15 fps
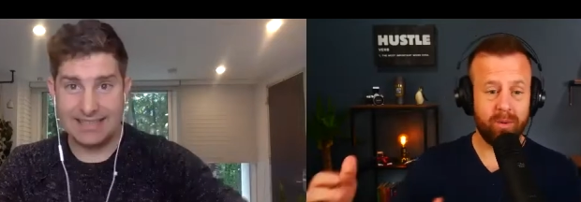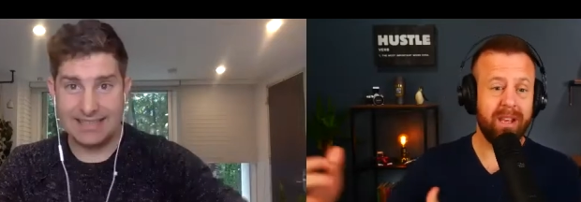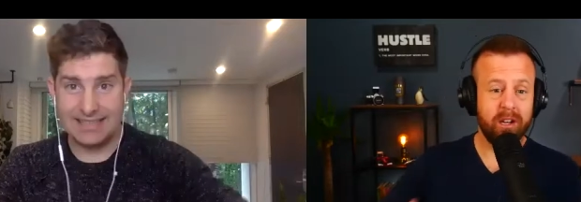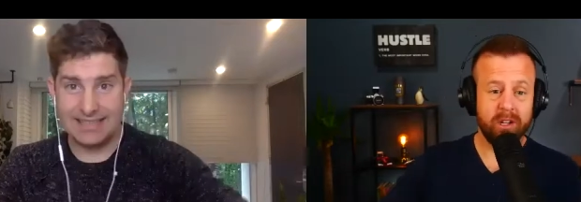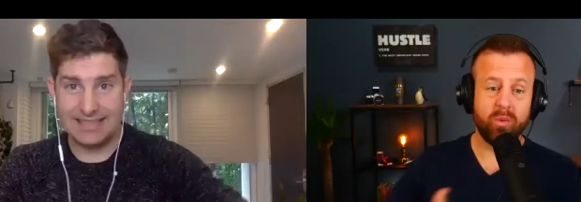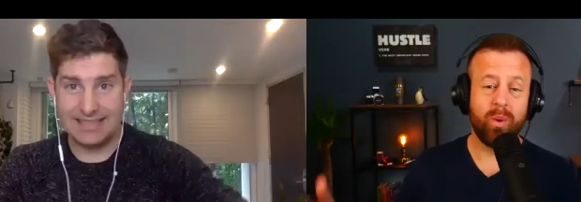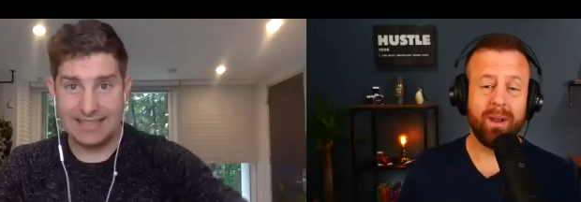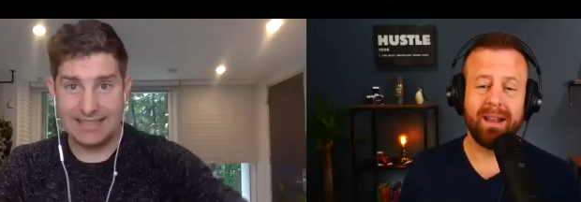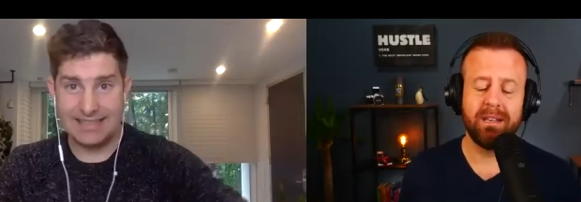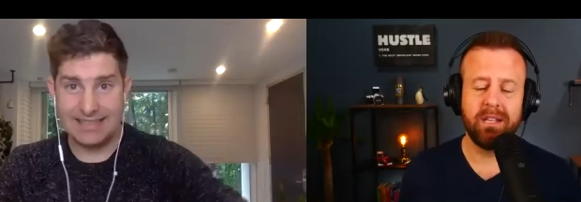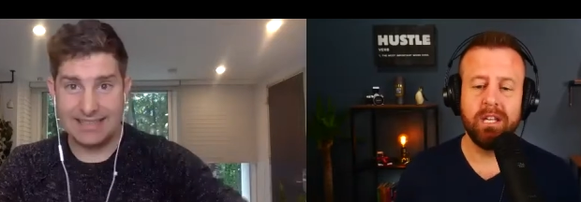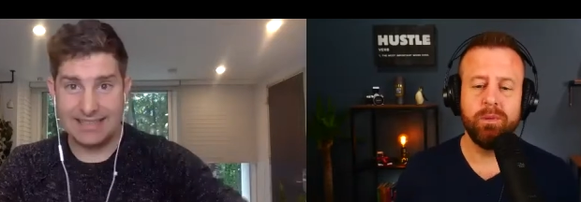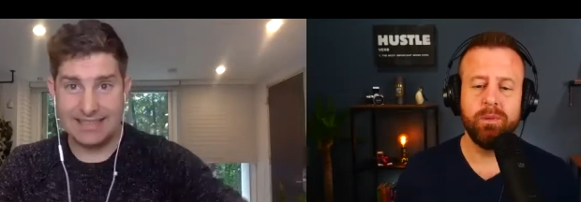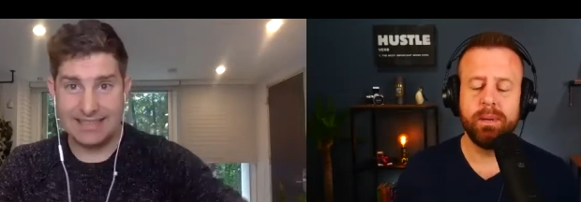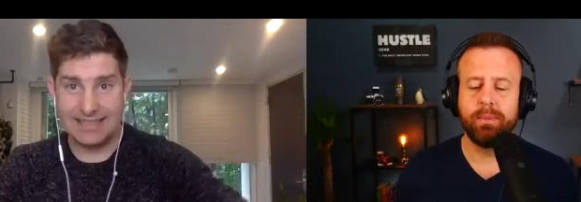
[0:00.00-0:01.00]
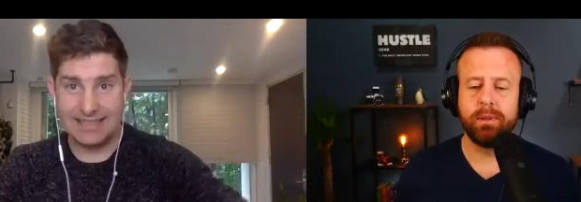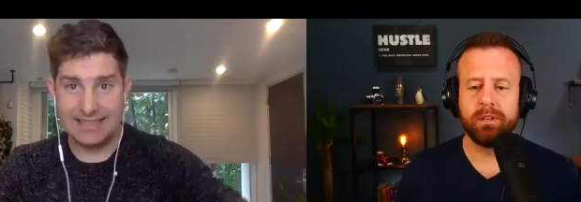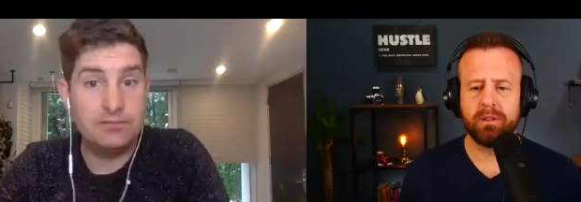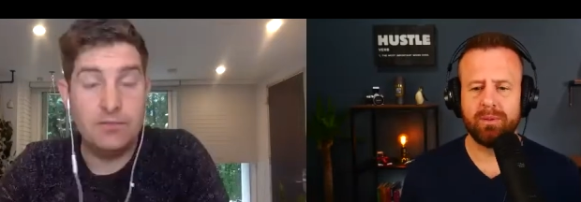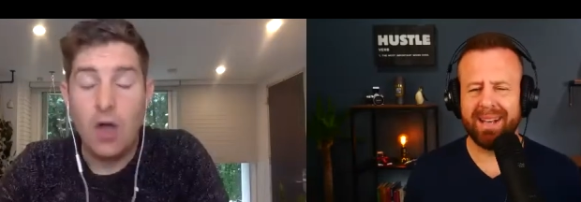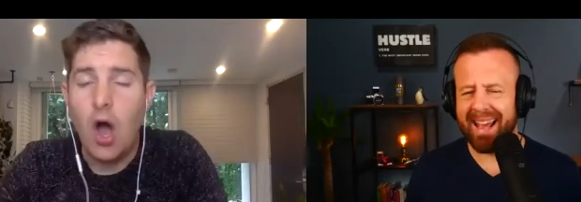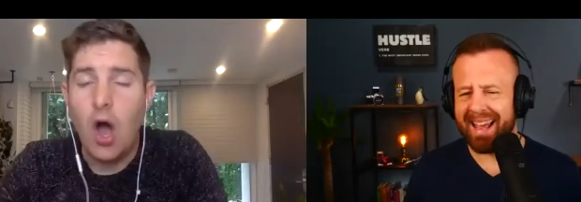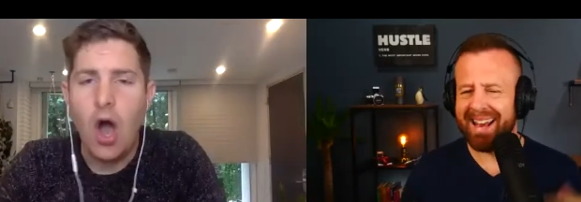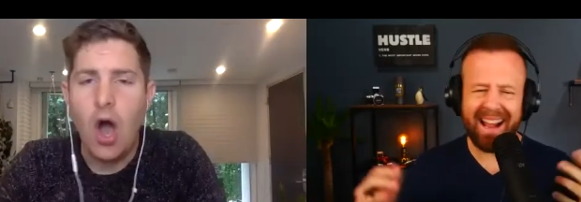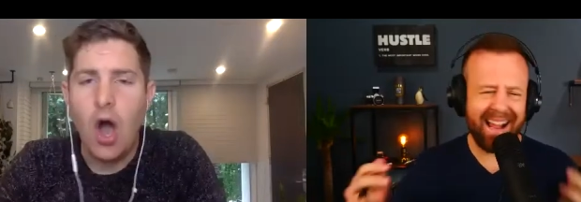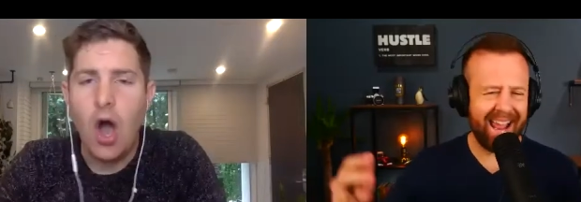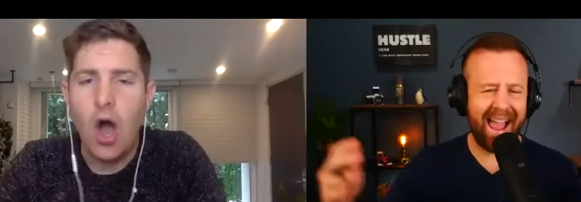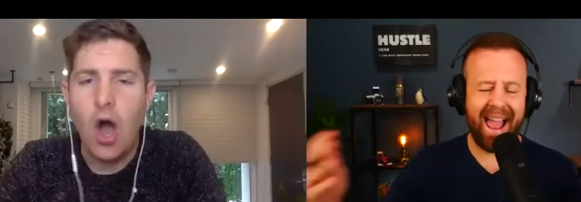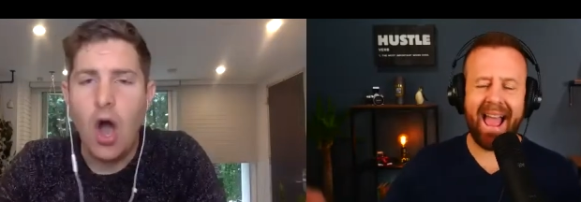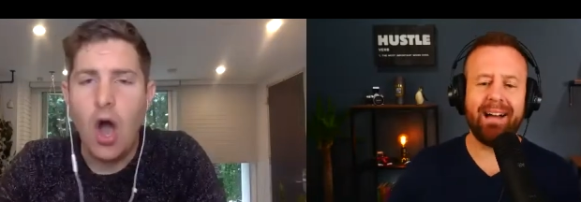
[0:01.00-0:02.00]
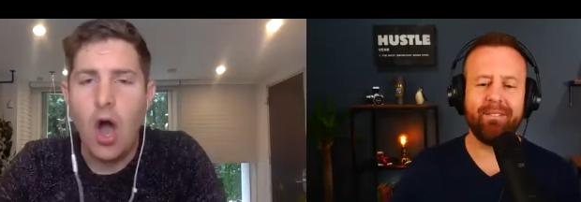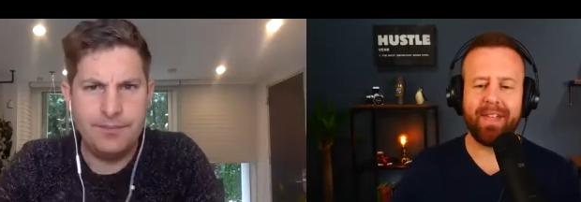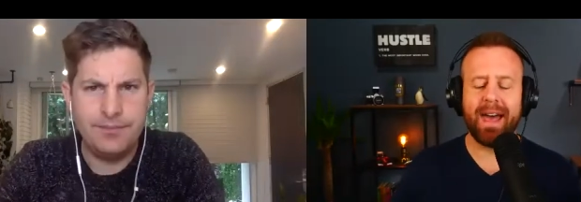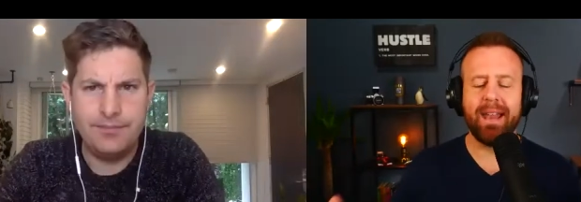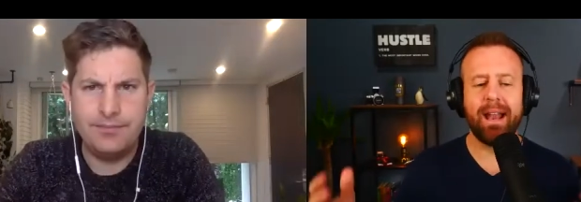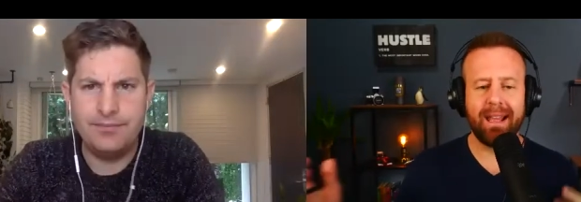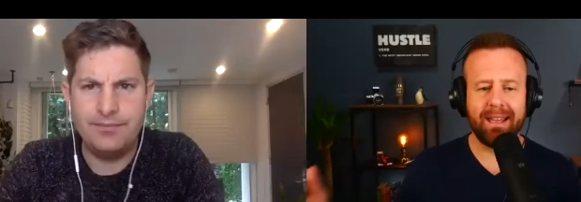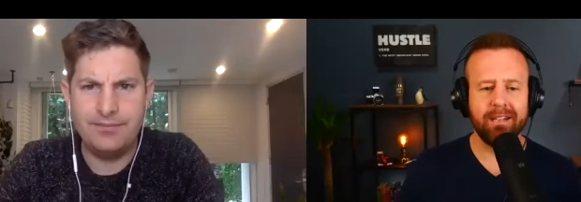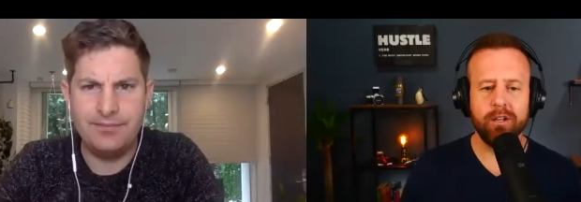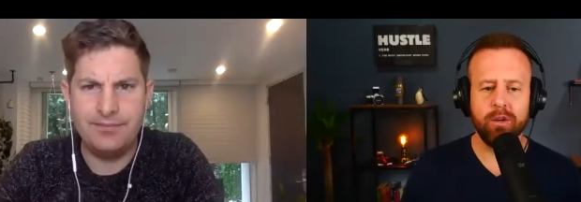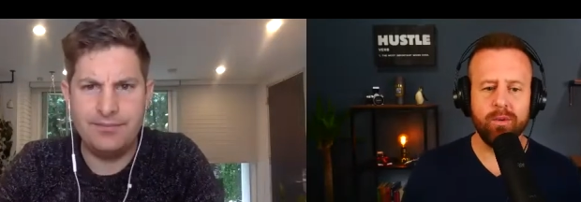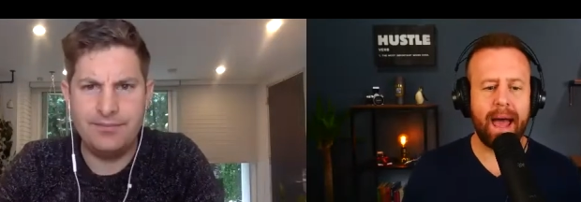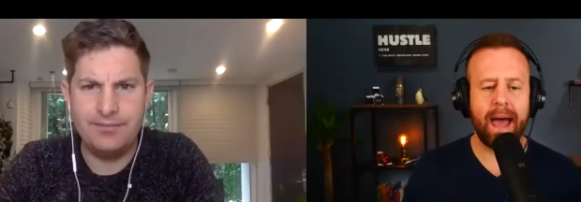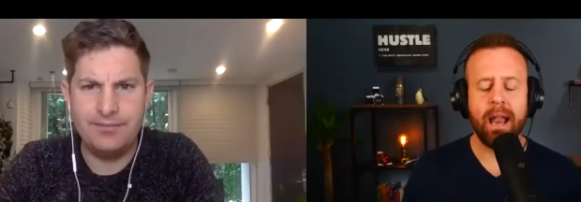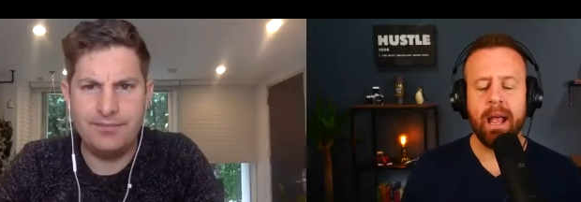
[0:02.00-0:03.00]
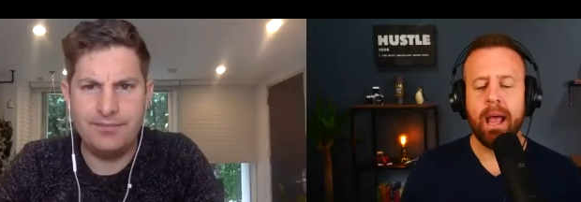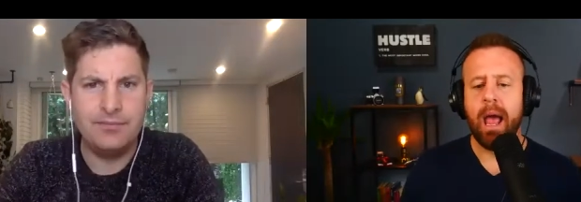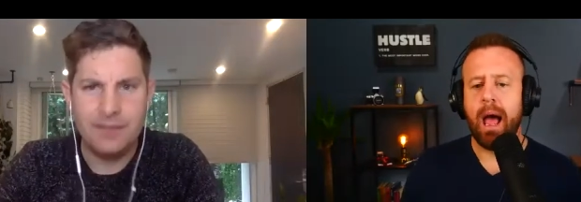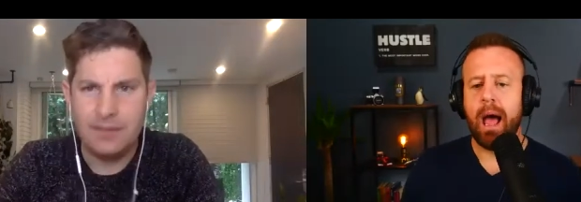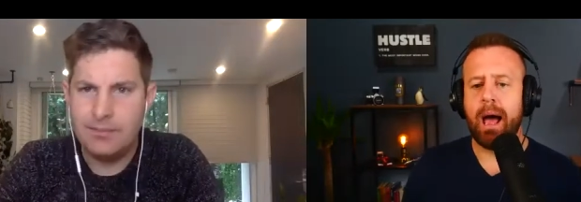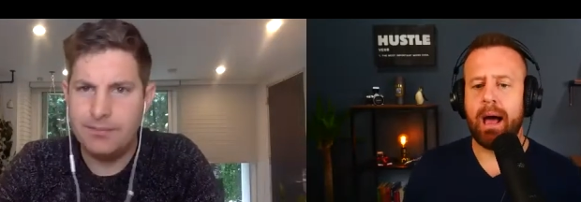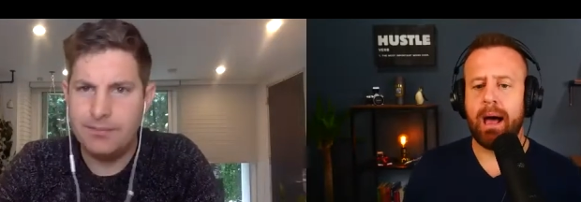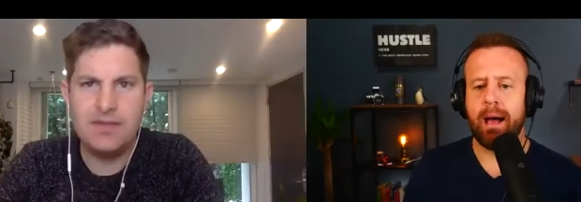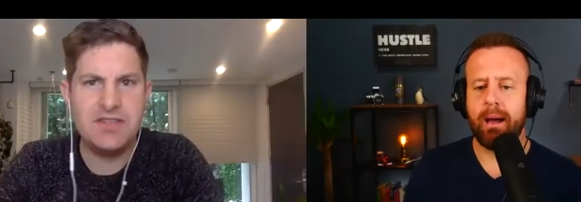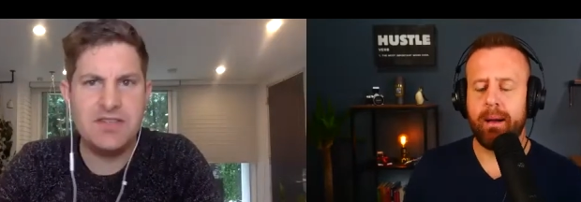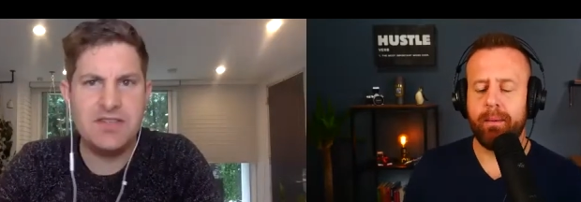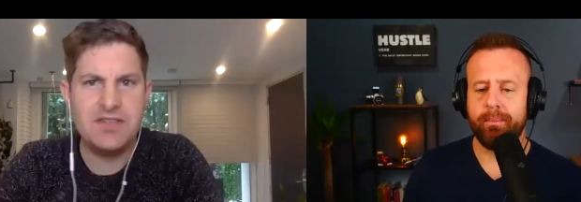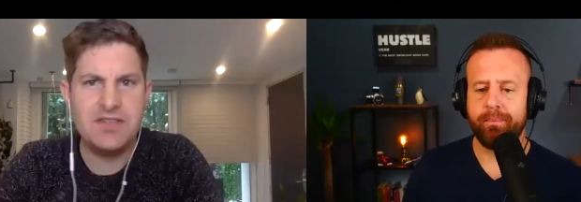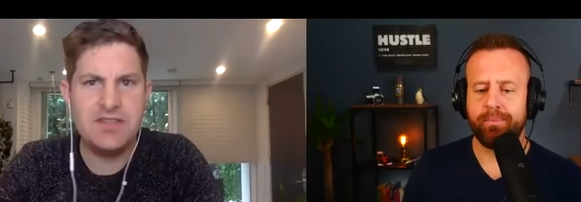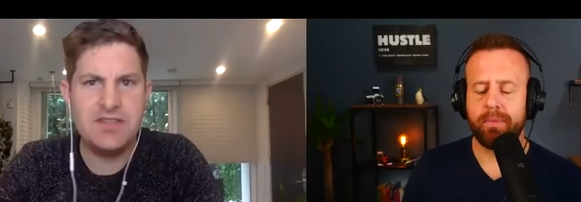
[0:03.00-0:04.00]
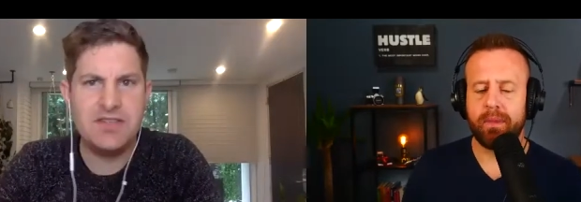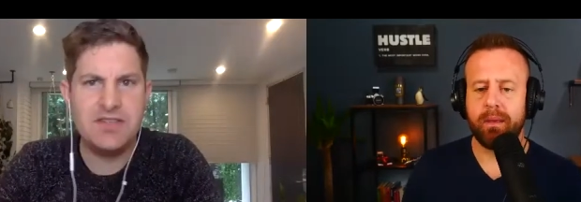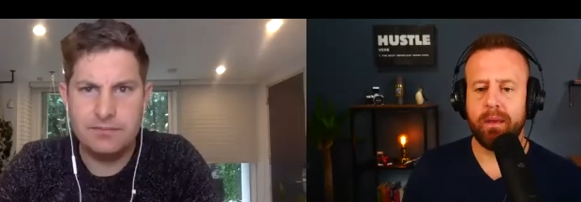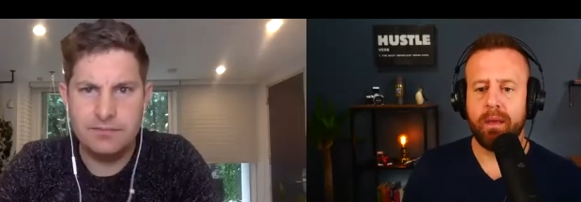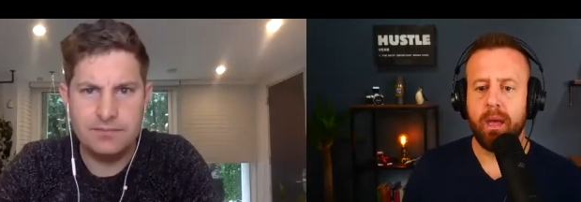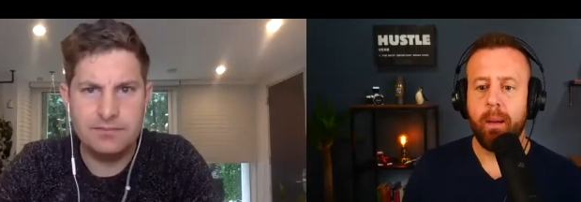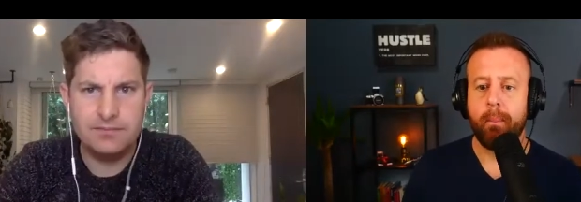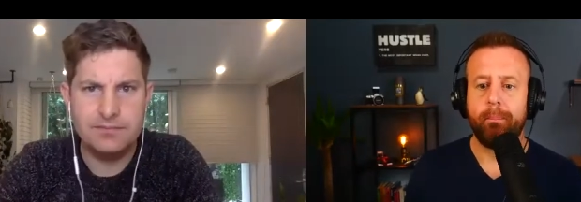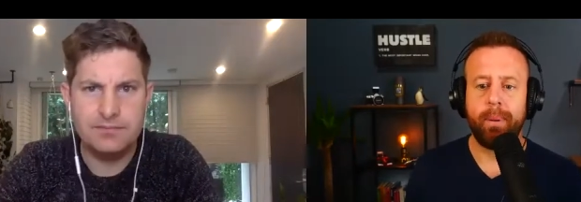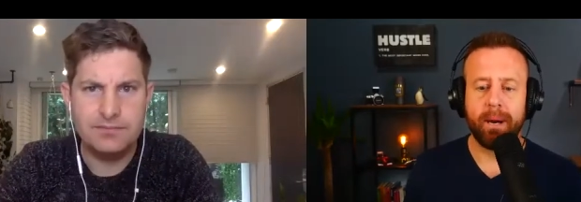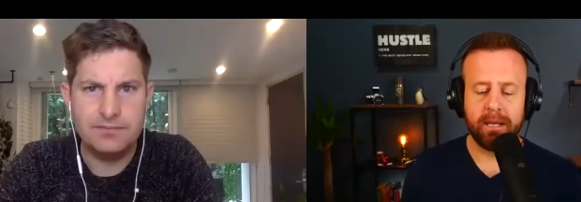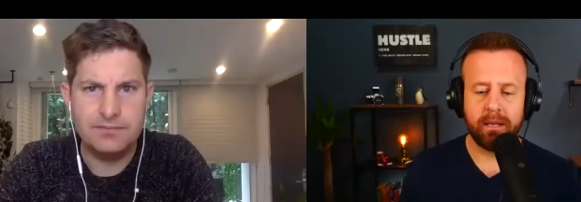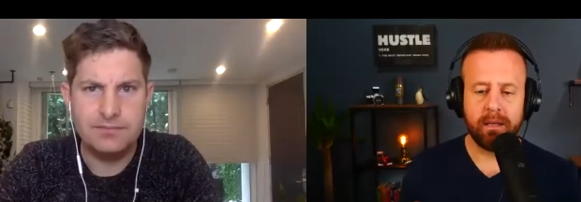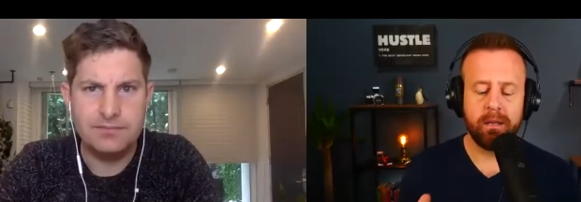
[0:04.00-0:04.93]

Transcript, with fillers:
Speaker 1: Here's what I teach people to do, and I, and I have that. Oh yeah, I can do that. Um, Me too. But